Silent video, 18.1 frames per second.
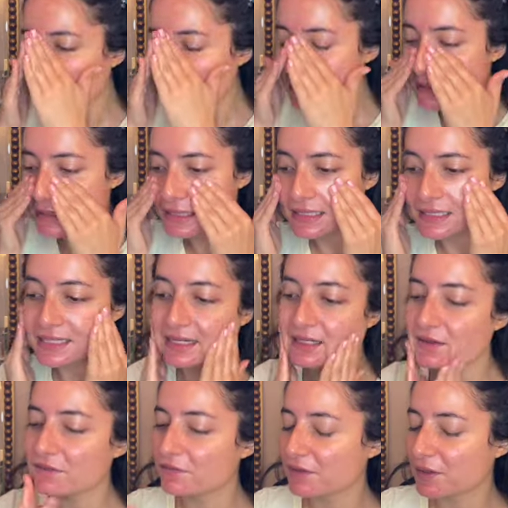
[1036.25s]
and
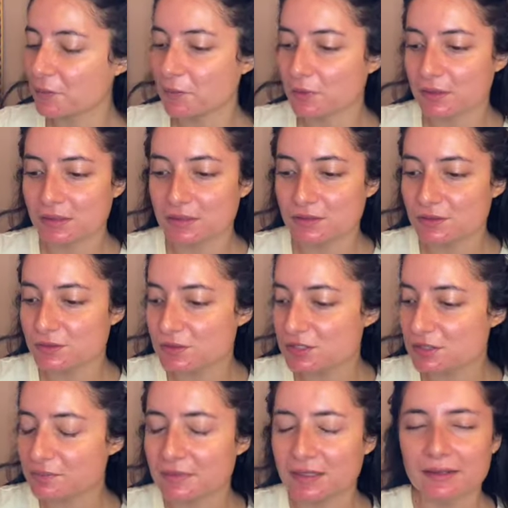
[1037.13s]
decide if I want to do
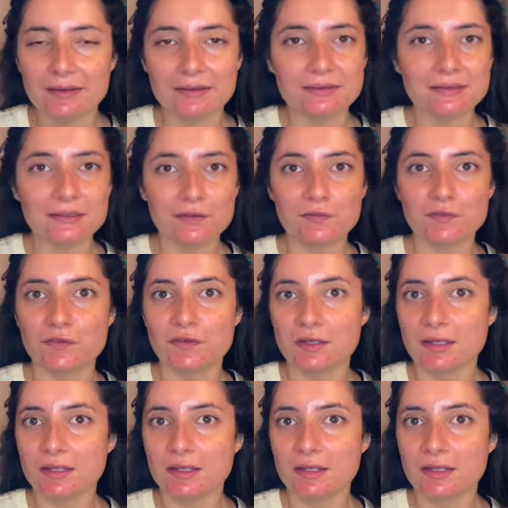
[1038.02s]
some kind of